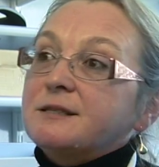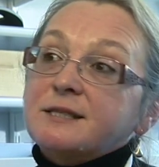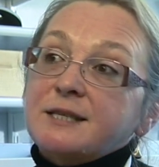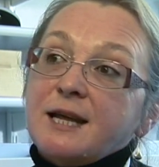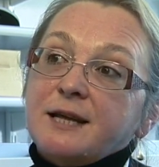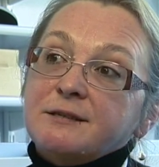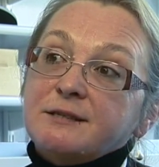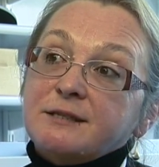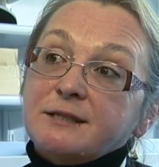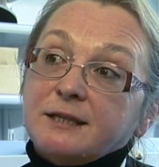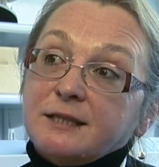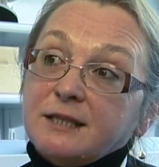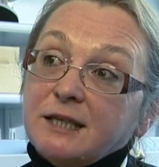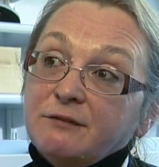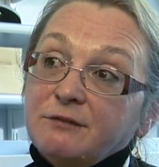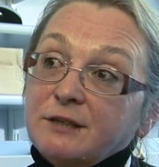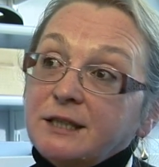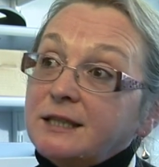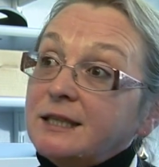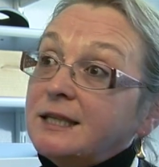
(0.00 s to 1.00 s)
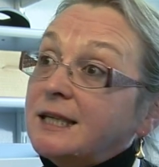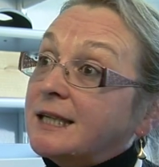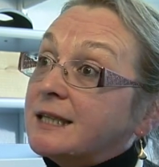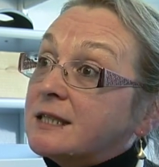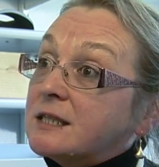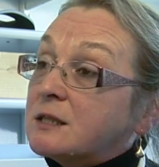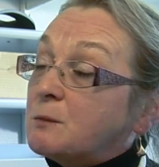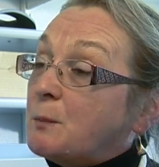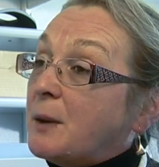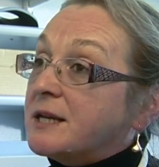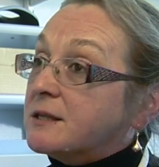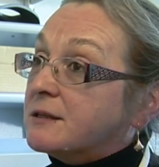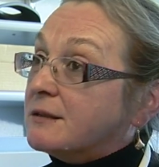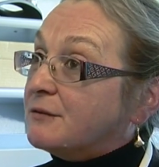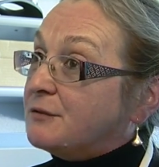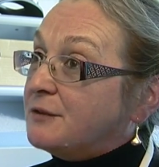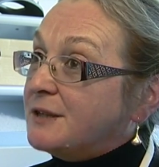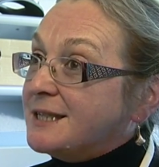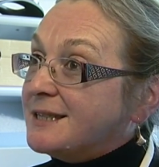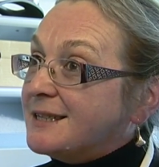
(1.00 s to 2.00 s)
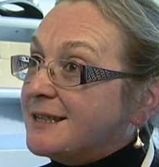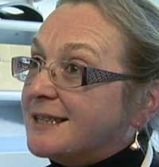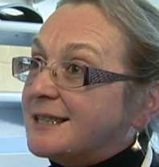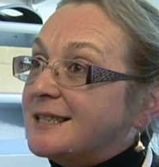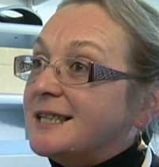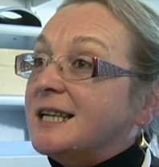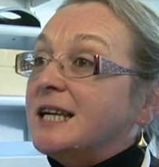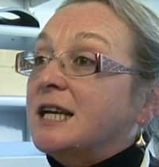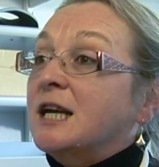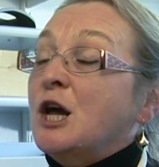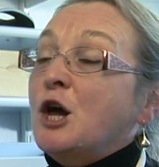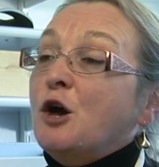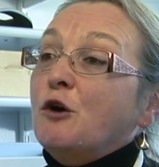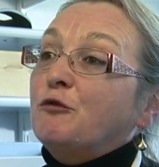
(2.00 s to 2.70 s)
sensitivity and specificity